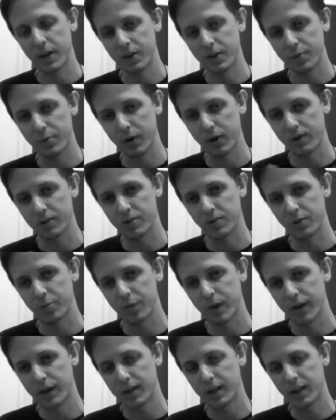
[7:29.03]
other parts of your
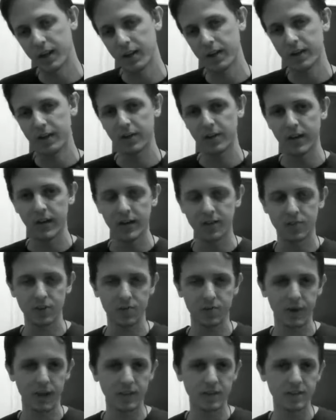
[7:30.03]
body, how it interacts
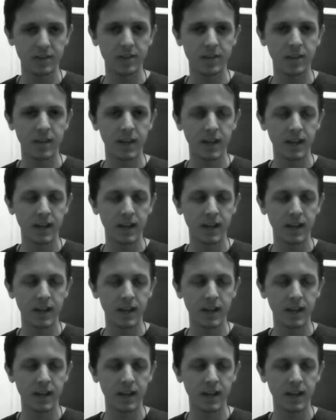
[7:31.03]
with medicine,